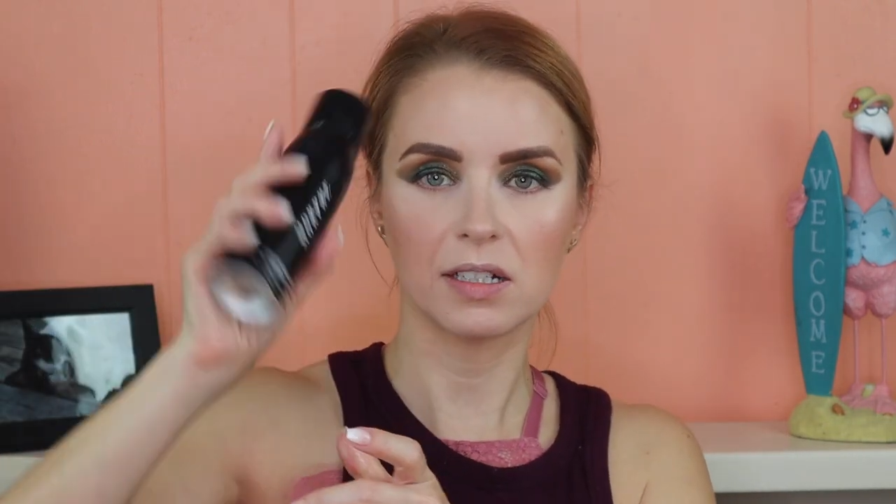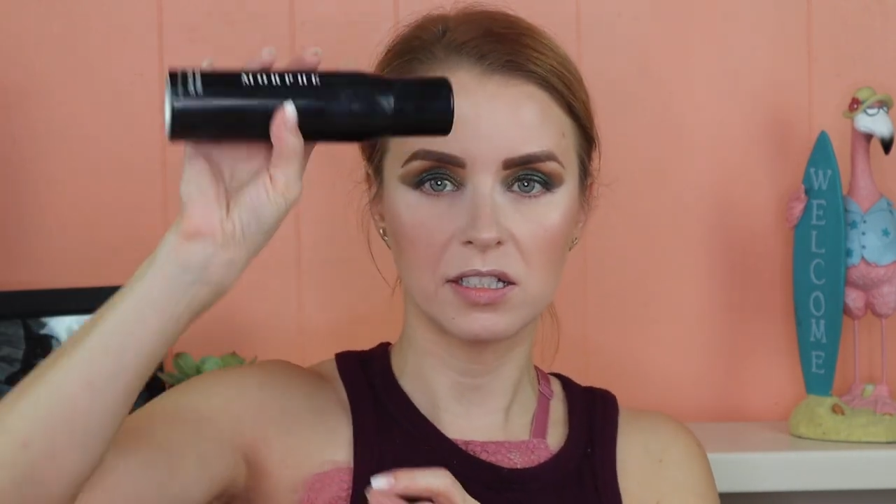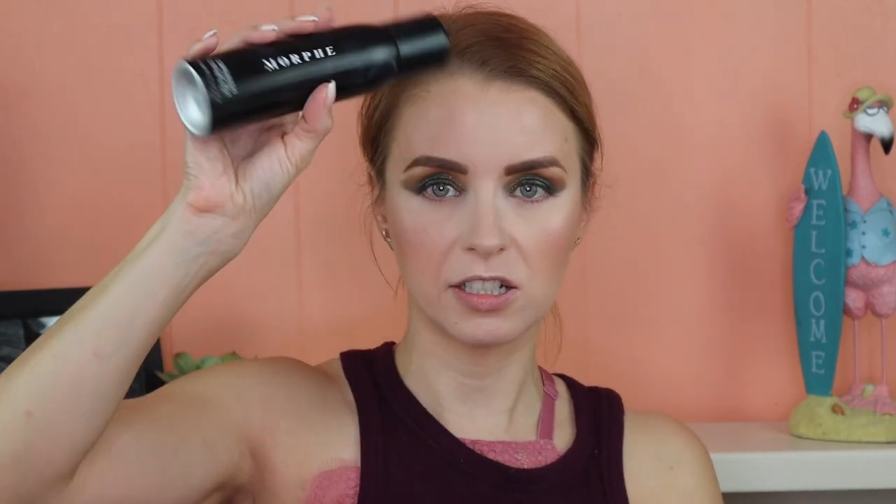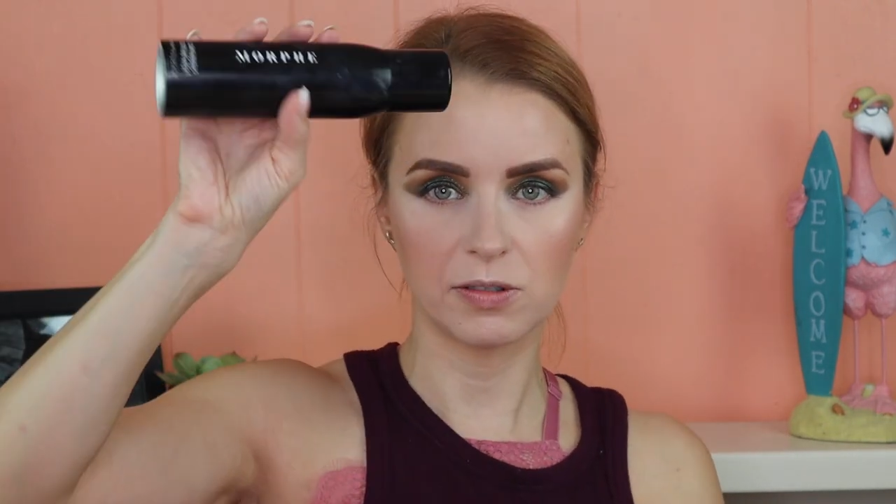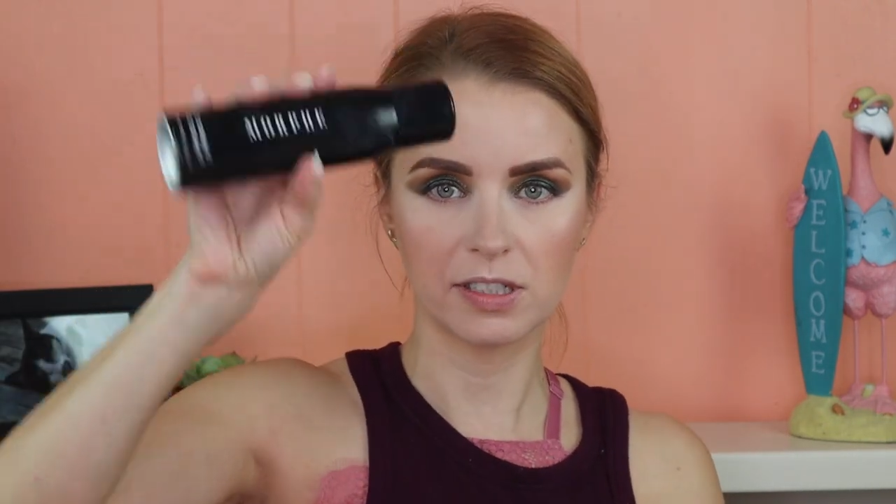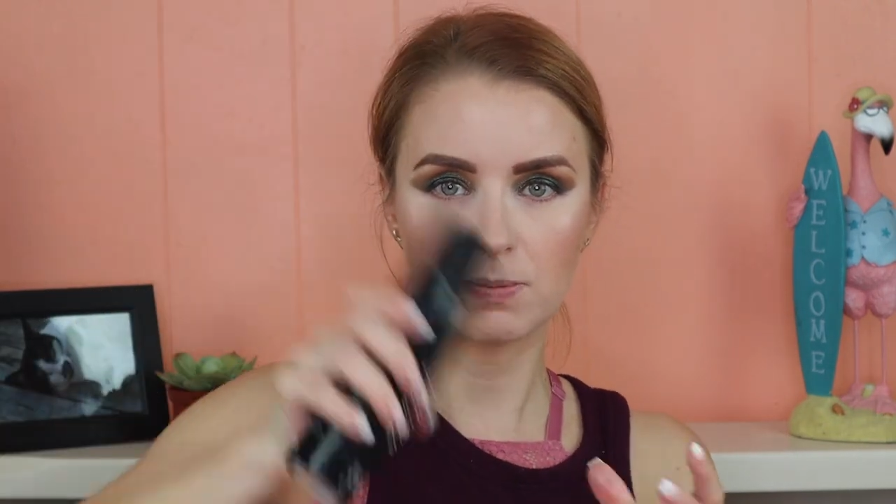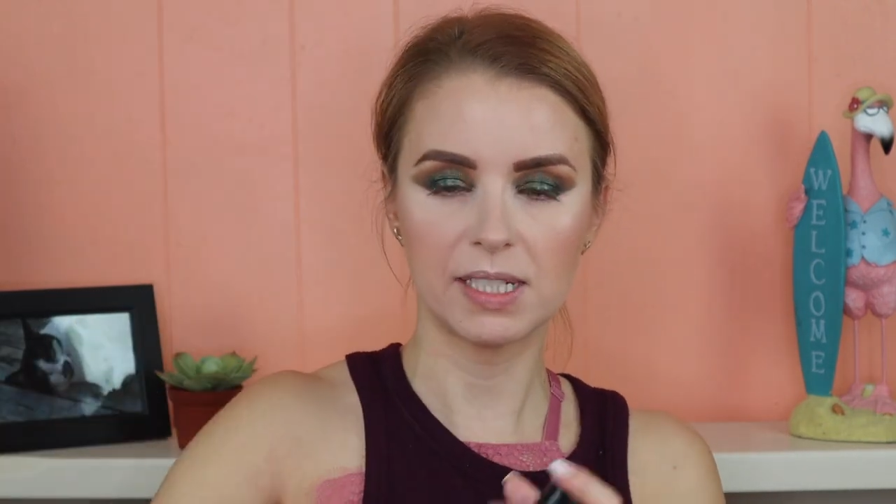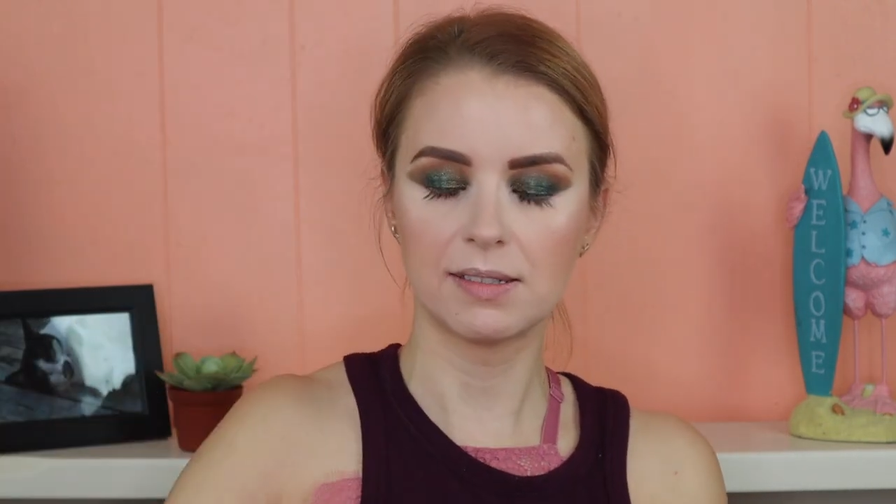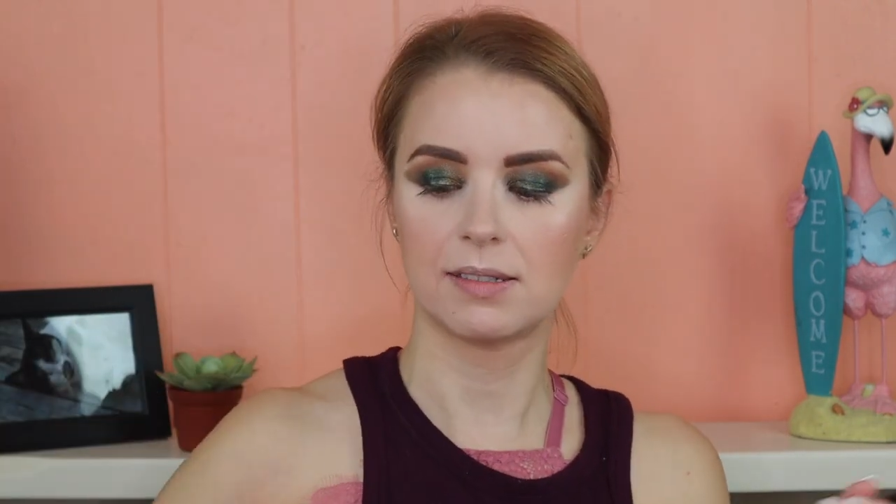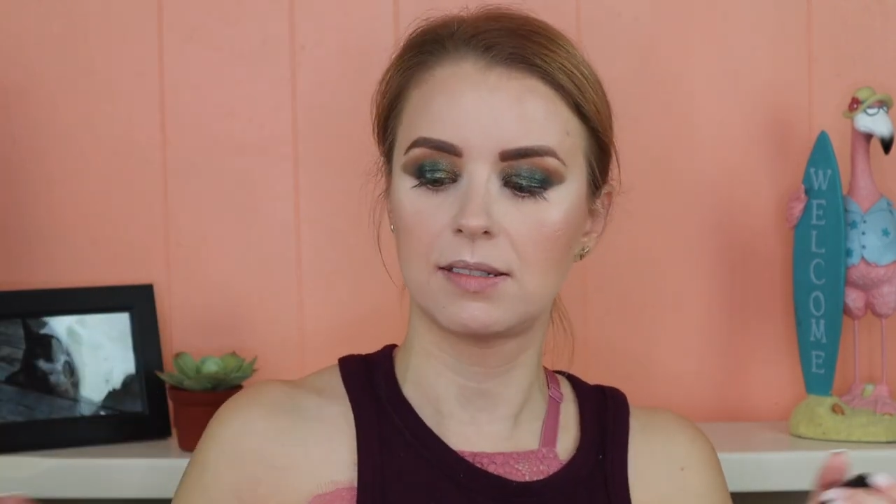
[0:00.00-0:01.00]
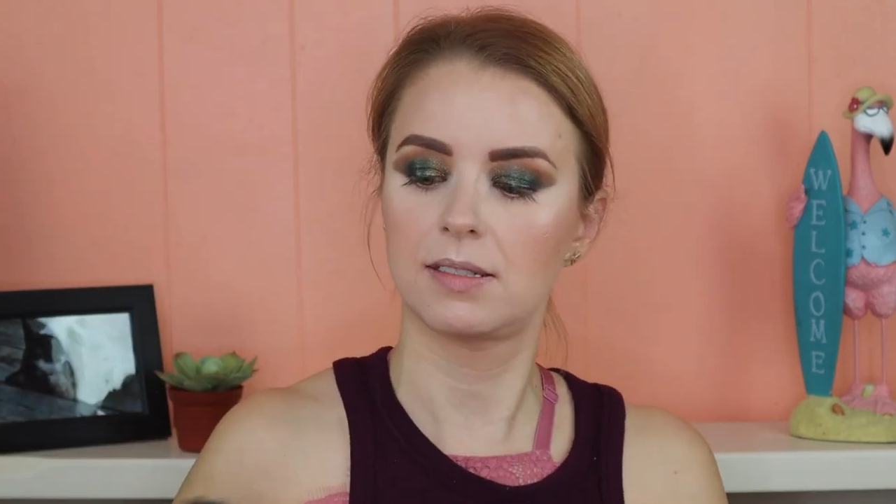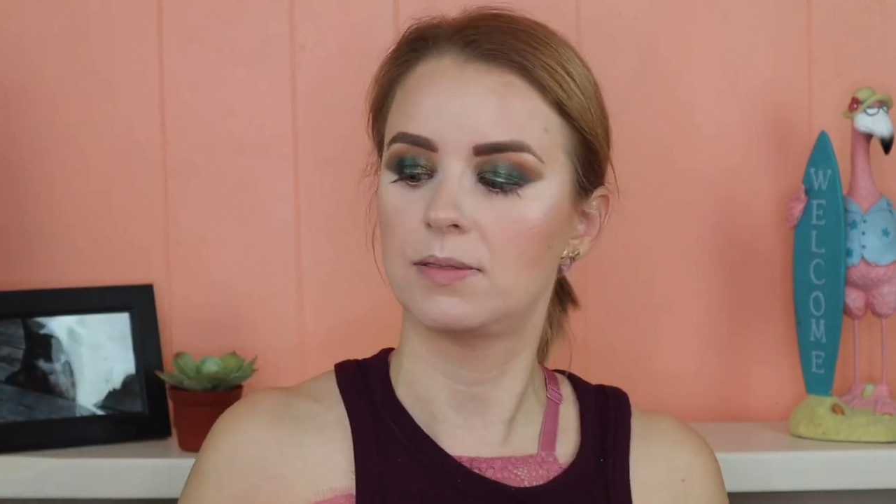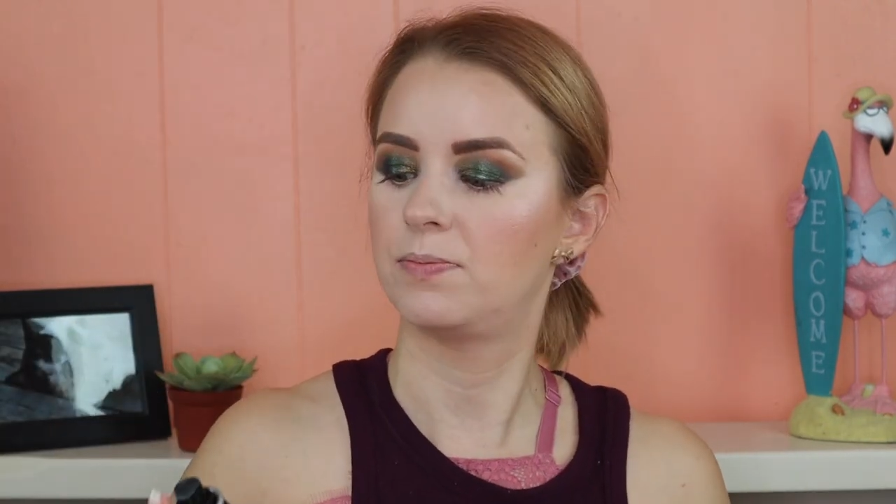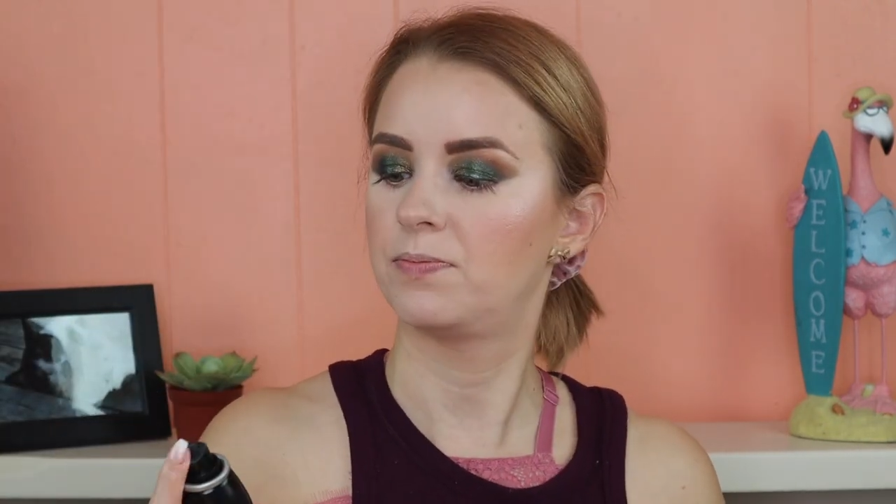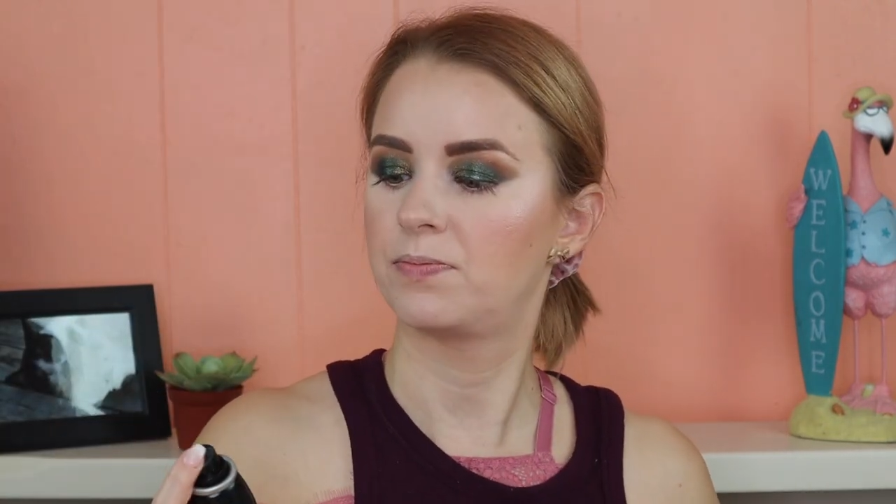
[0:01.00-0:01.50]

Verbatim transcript: Continuous Mist.